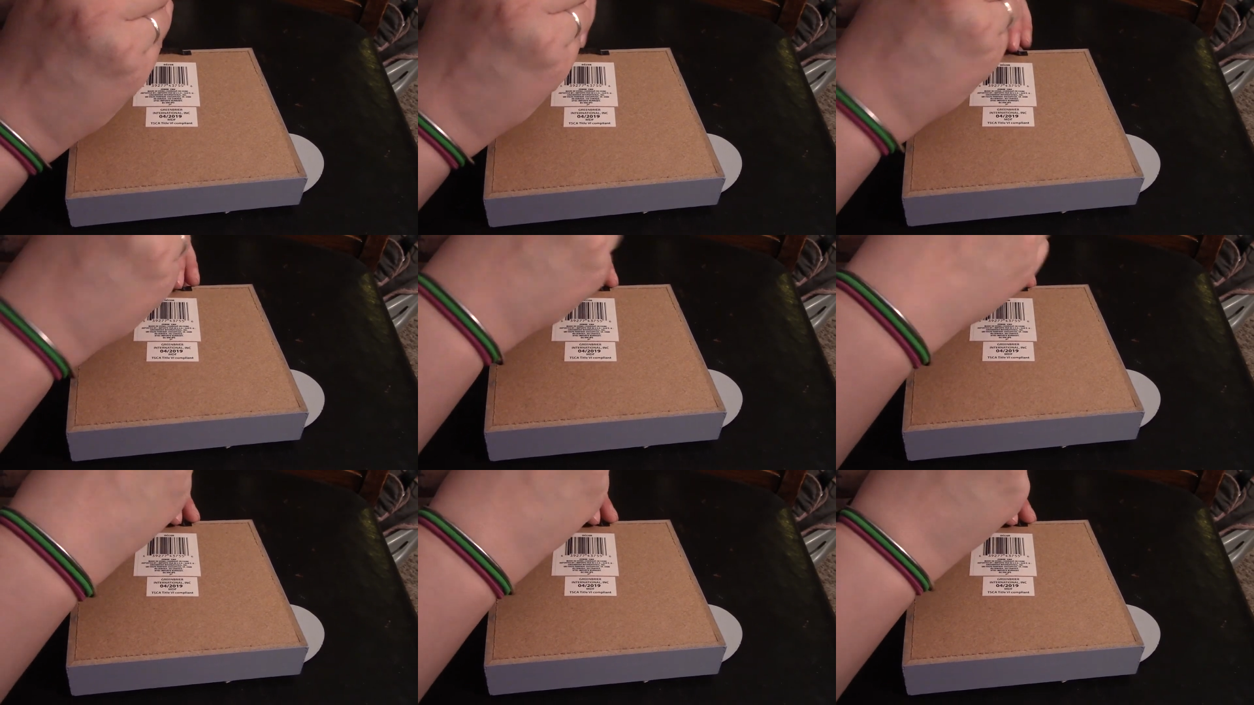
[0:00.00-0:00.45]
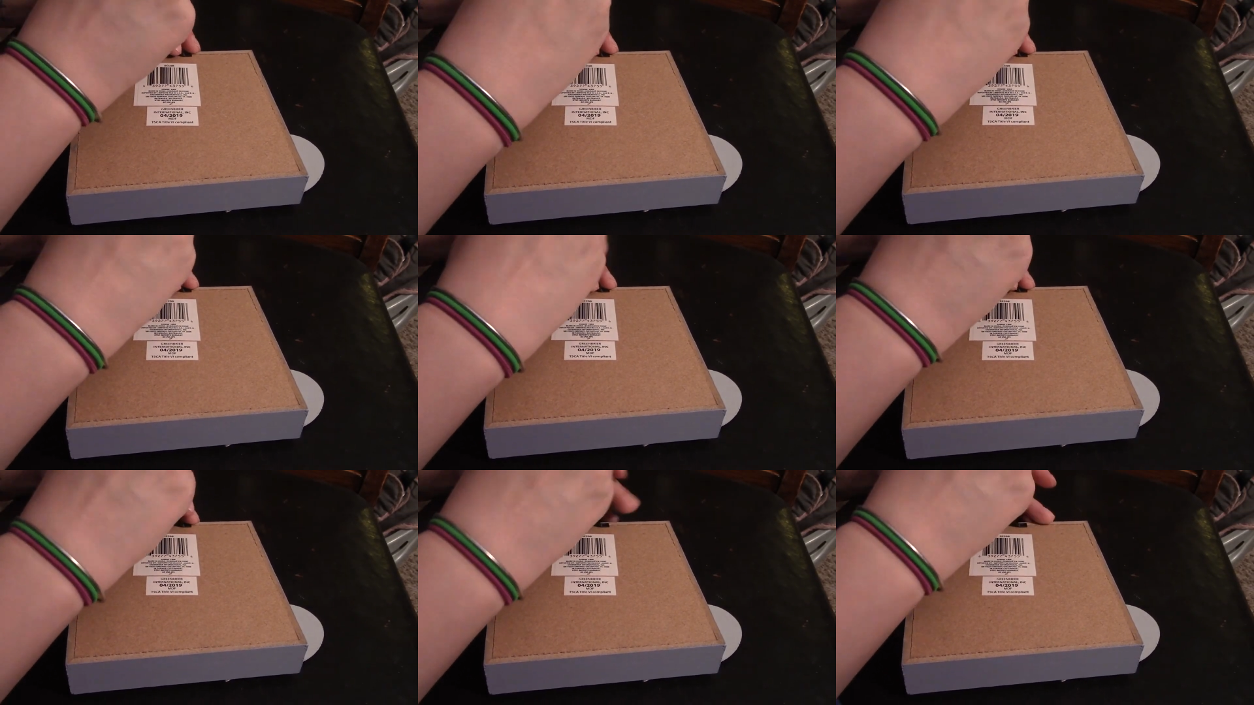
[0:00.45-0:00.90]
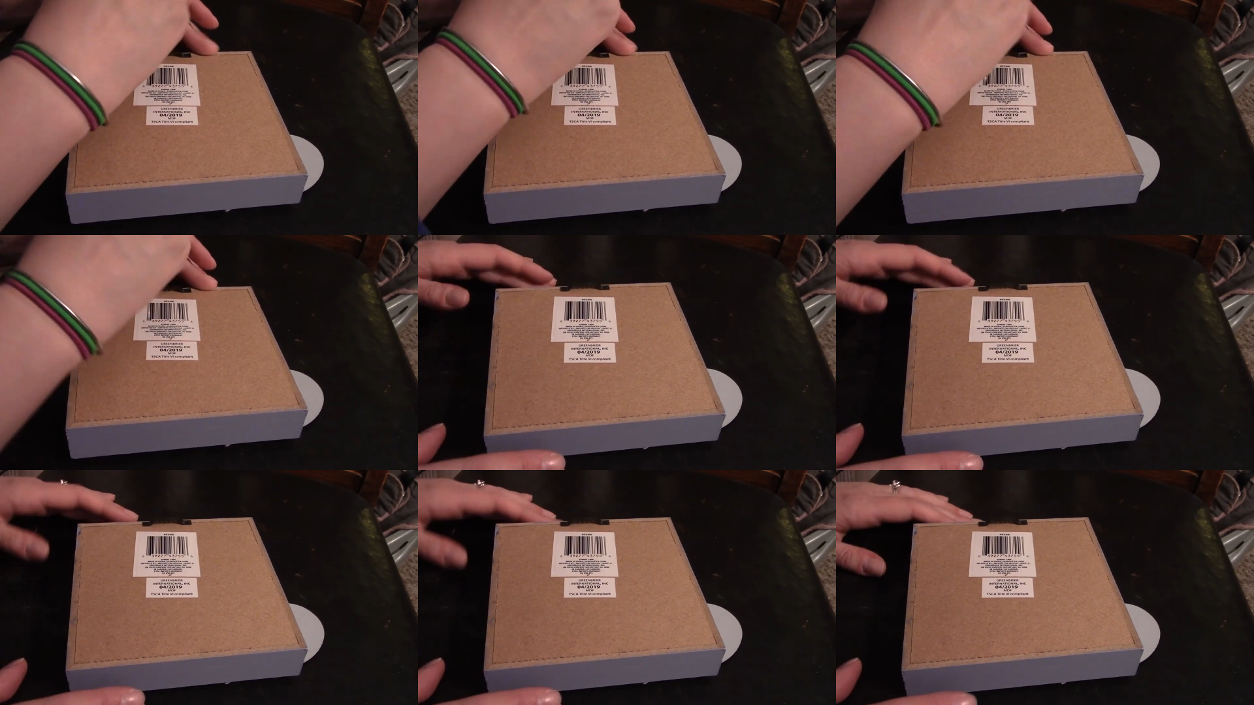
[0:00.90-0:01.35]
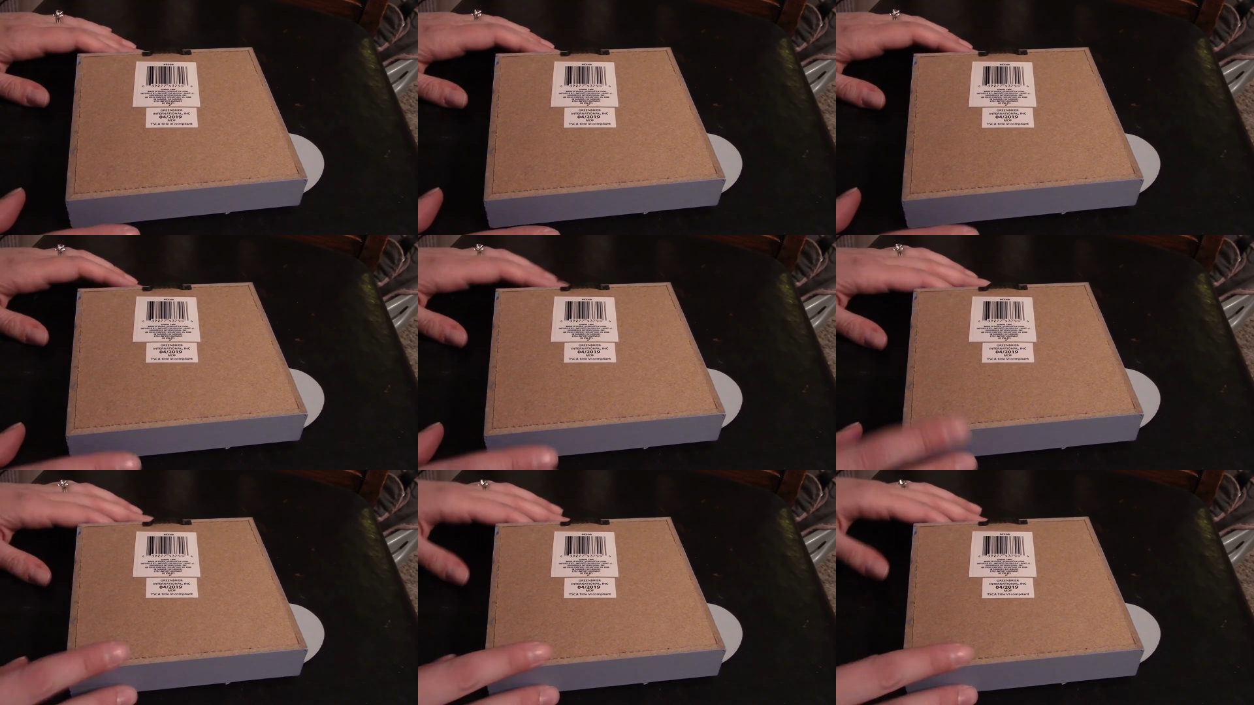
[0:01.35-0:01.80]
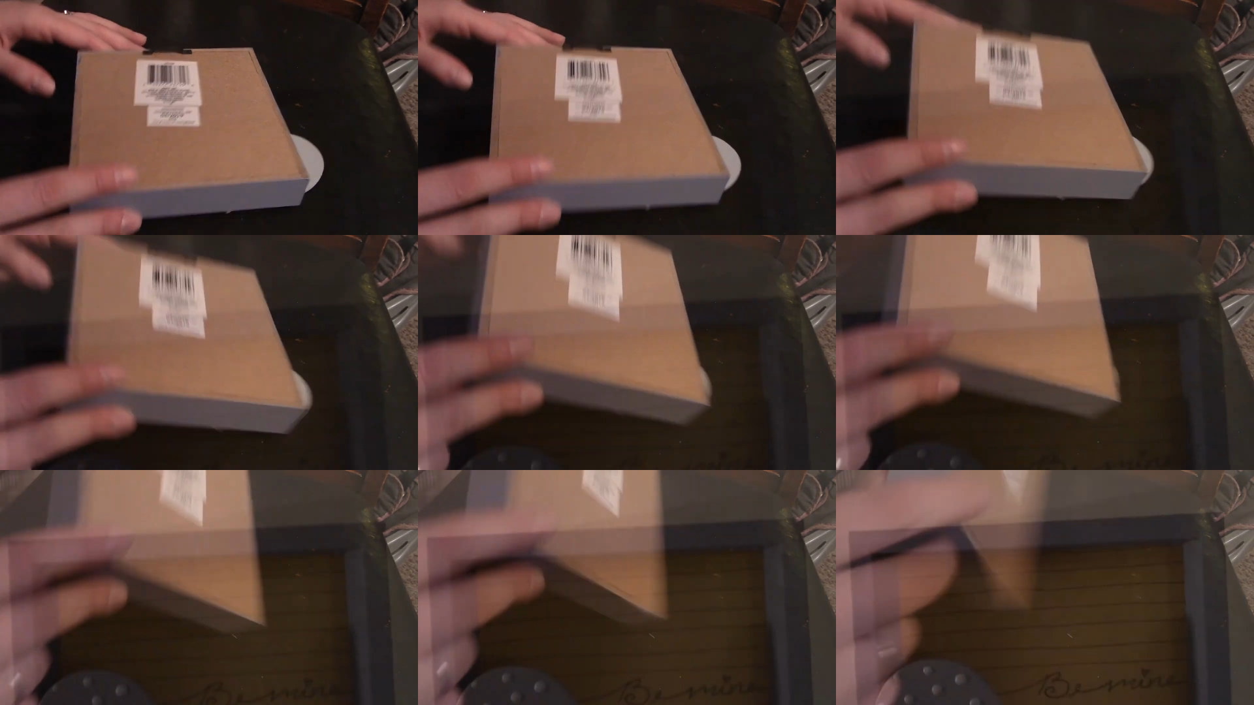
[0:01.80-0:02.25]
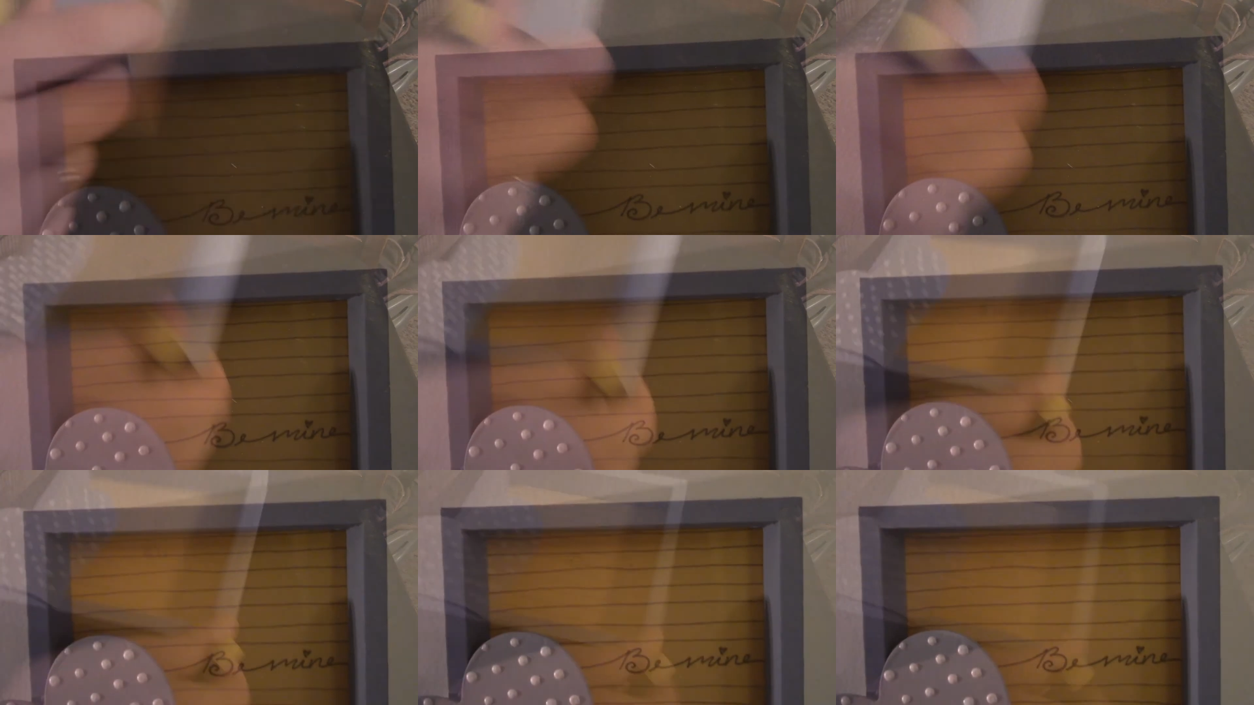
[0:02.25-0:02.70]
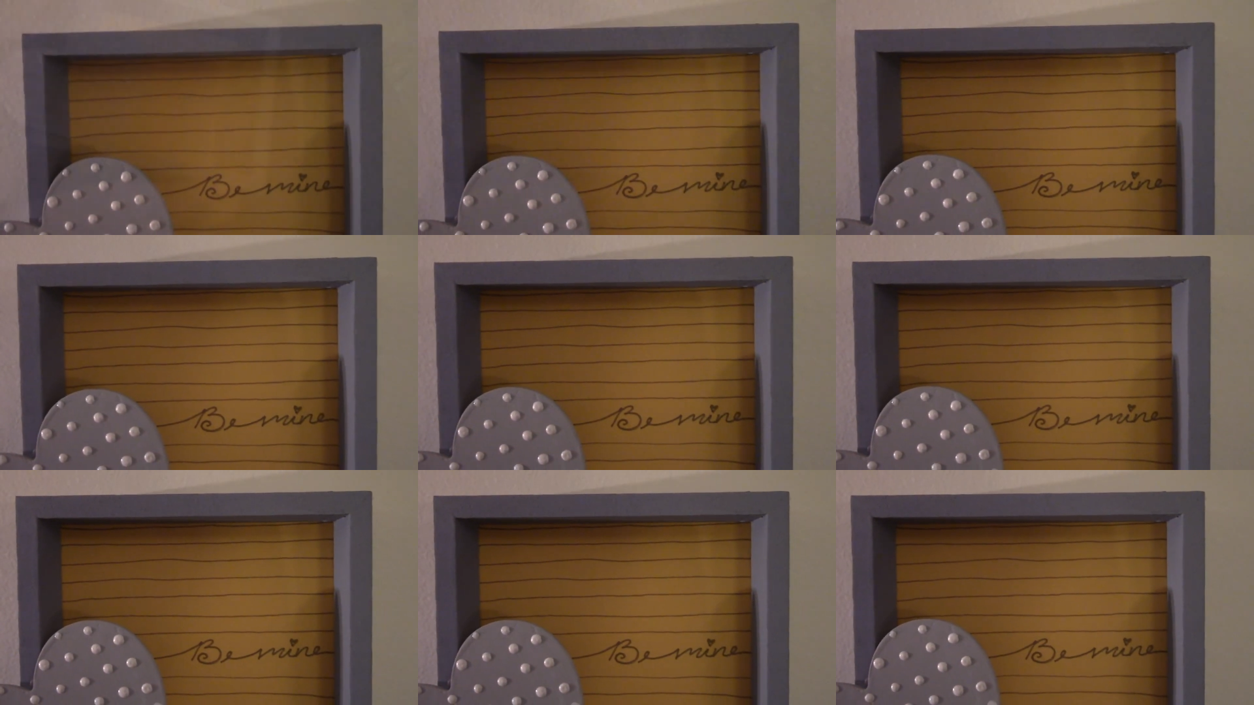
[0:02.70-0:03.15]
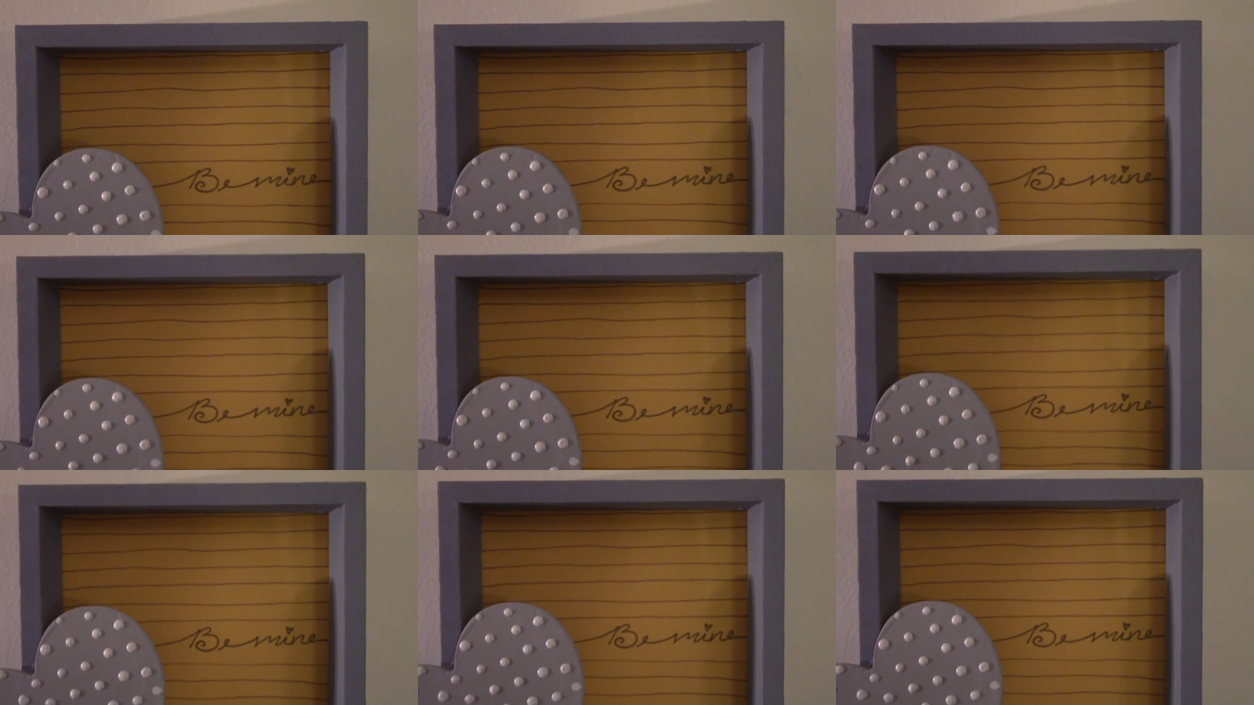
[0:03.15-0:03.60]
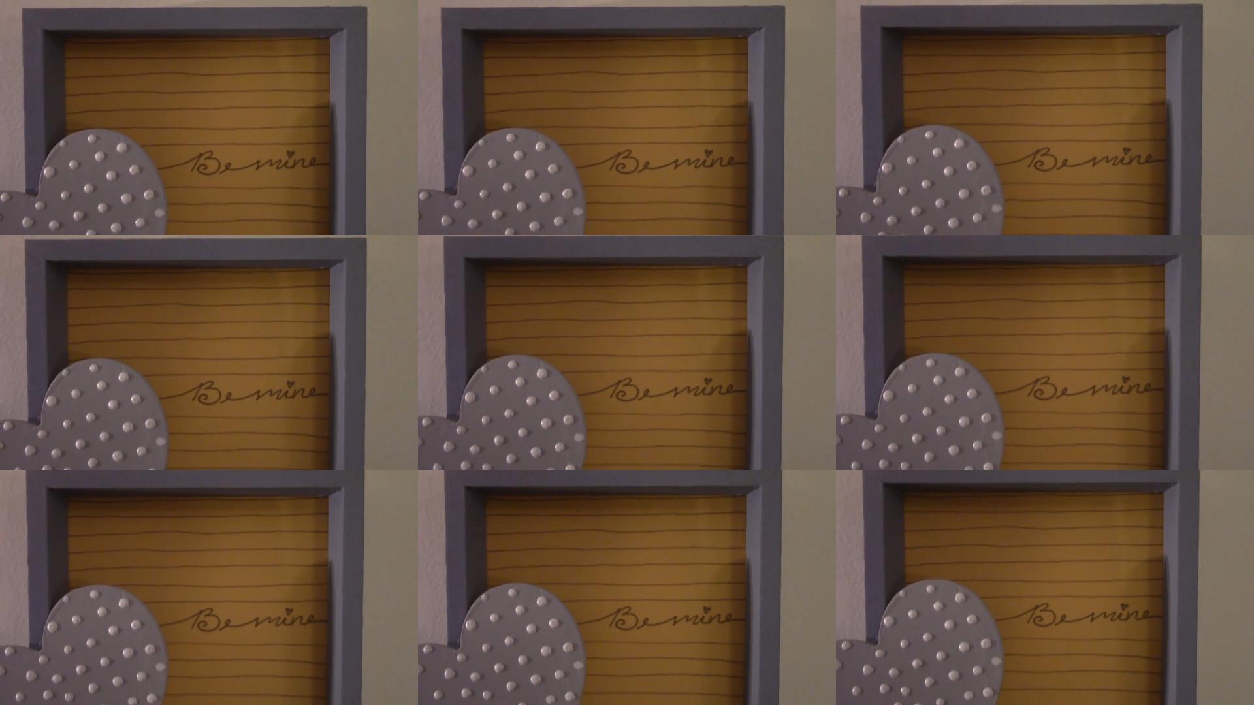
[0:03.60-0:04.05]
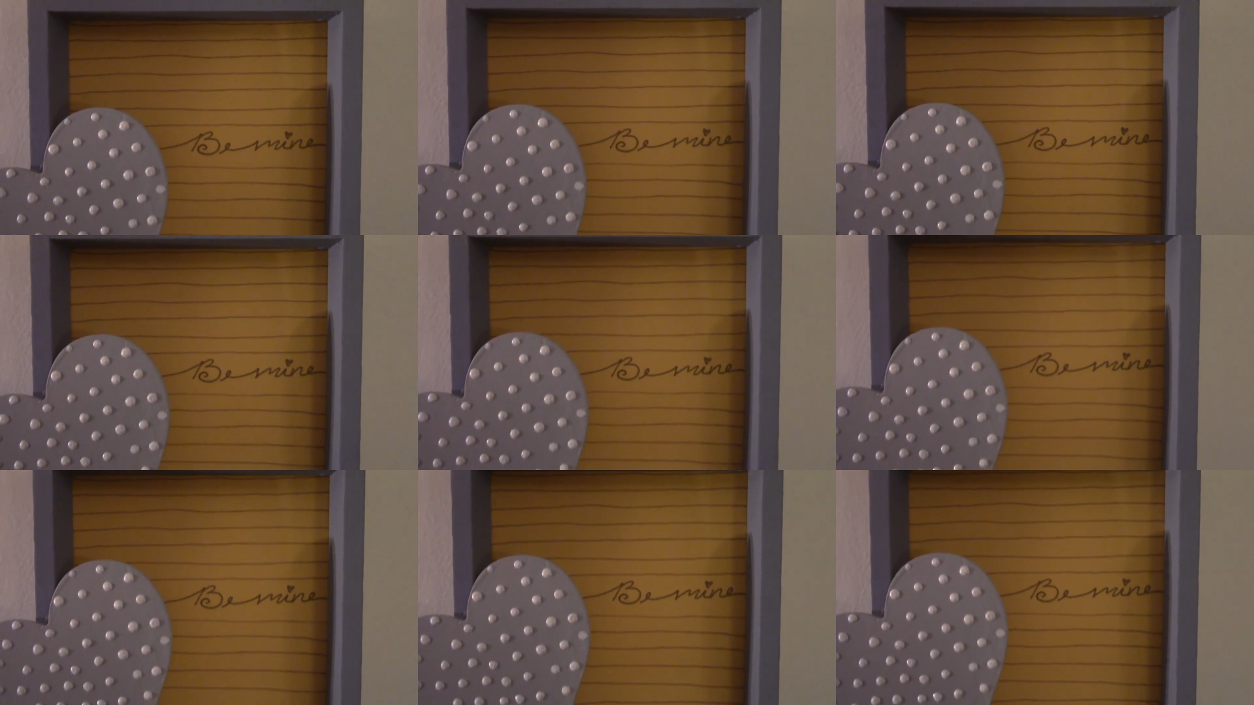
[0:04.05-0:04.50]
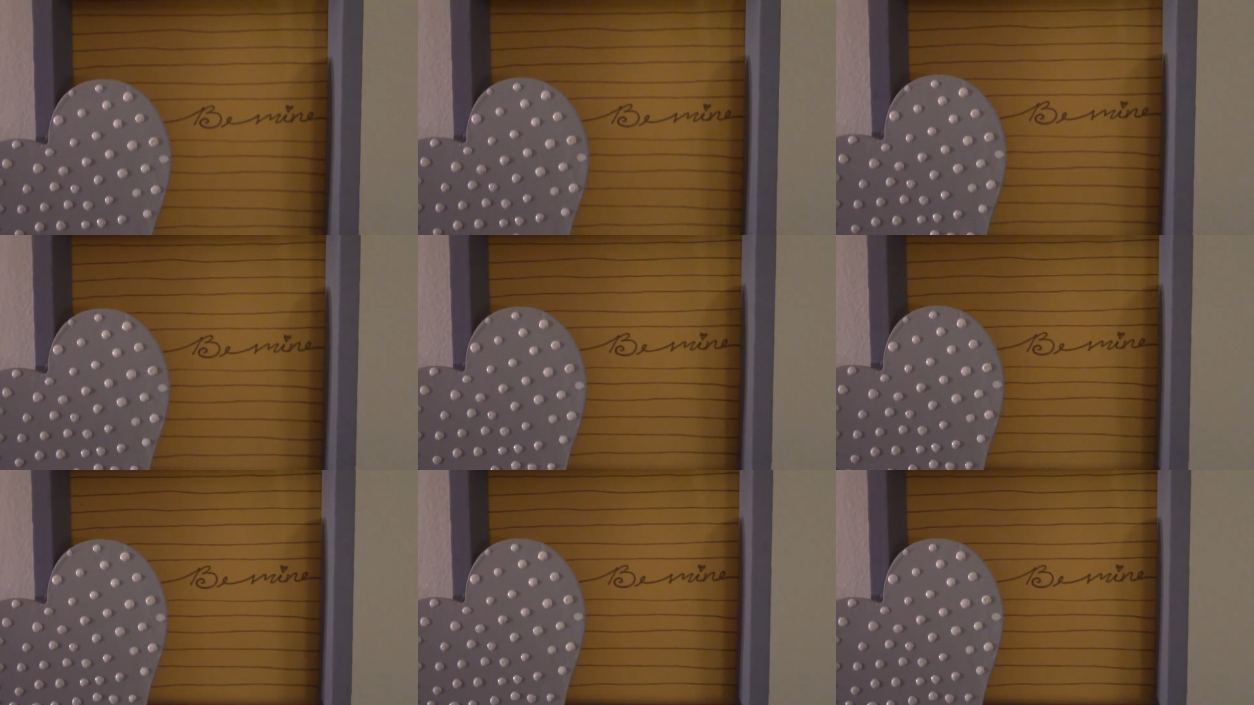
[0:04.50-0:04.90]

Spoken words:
(no speaker visible)